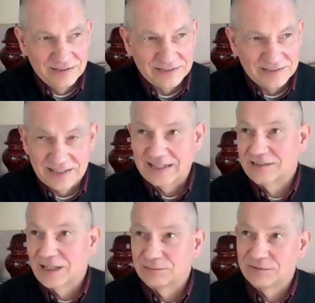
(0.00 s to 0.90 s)
you can say, yeah,
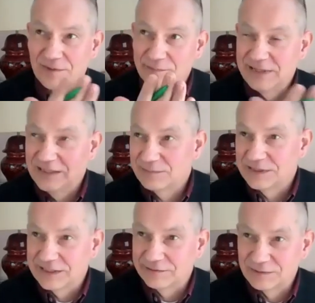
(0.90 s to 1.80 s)
it comes from the building
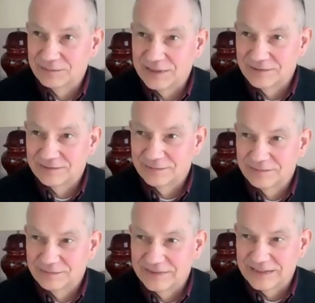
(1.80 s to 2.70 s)
material, but
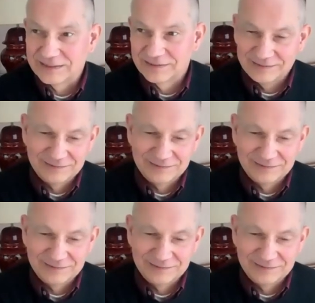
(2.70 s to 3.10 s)
yeah,